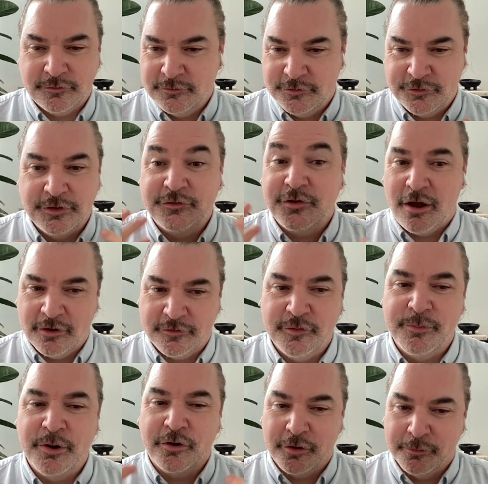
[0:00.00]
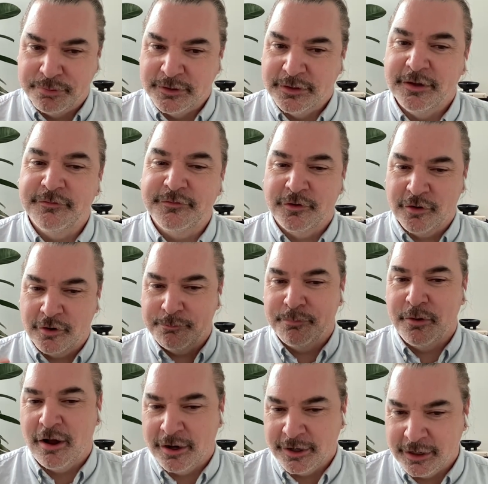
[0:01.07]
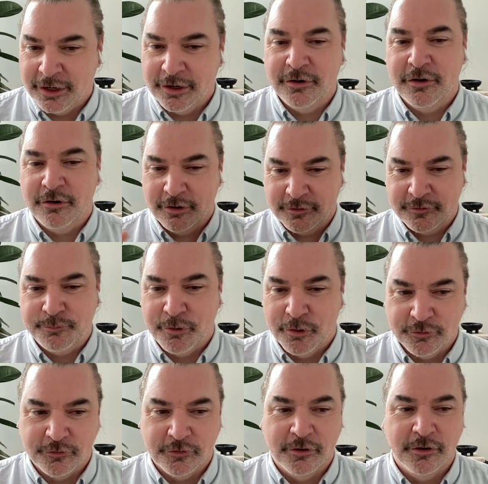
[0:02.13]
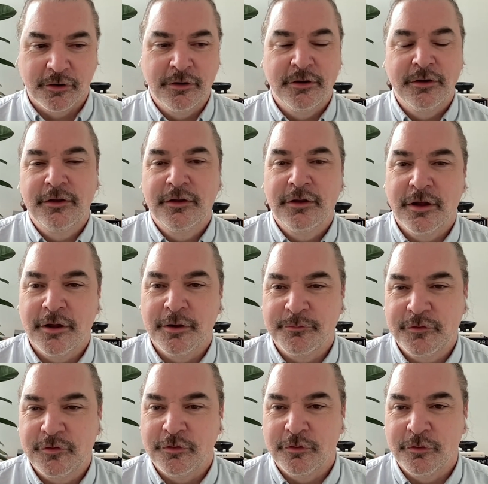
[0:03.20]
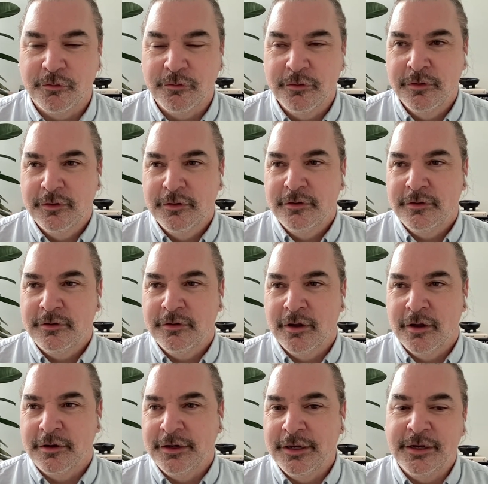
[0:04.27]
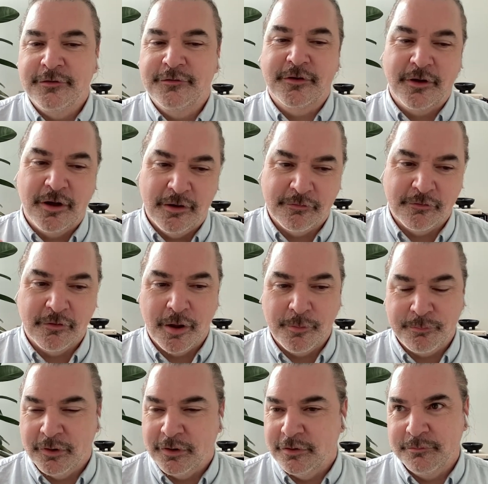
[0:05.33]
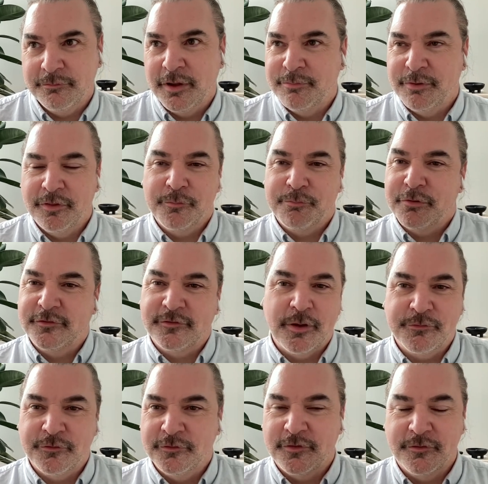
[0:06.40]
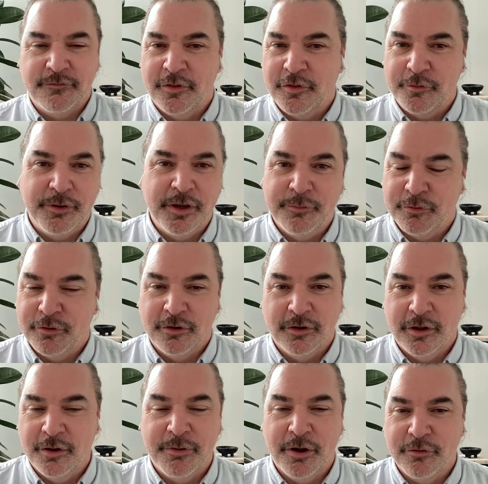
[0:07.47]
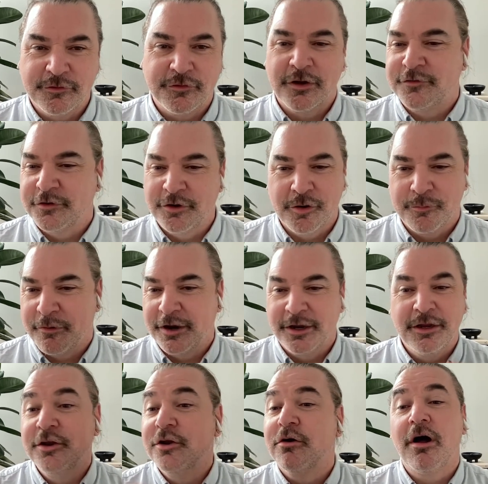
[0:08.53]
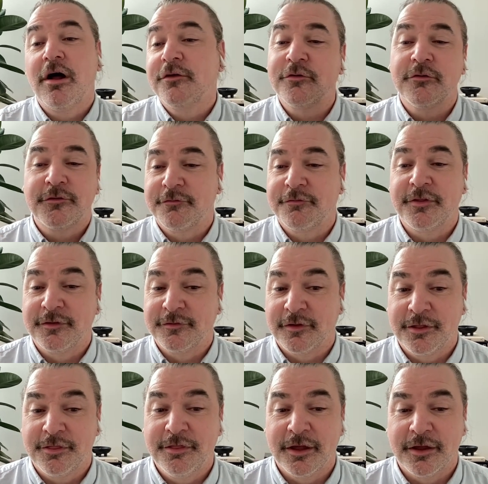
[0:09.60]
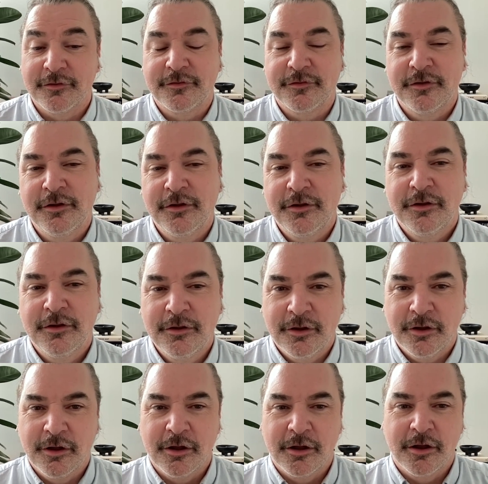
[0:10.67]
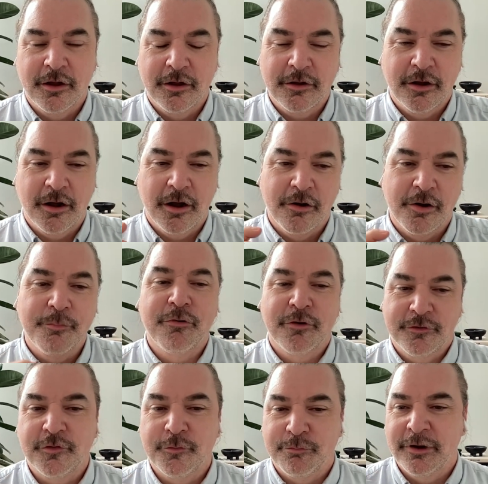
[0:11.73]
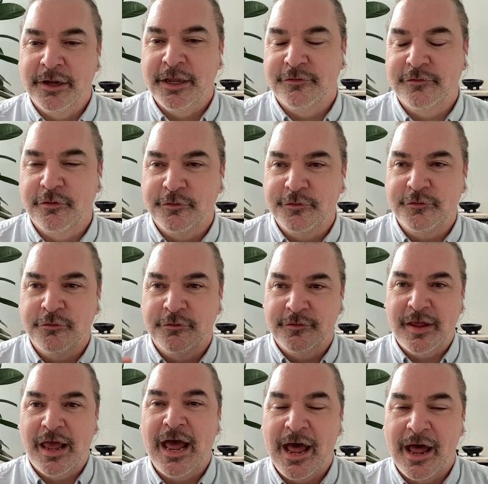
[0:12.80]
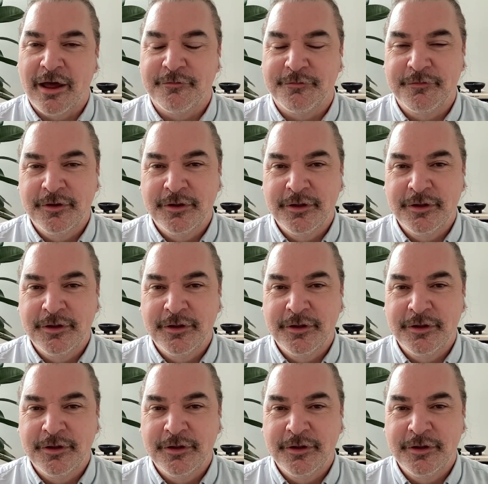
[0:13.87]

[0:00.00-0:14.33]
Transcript: she talks about her beliefs and her body and her exposure to needing to cover up, and maybe the perceptions of other people about judging her body. All sorts of things like this are important to bring in. So the students have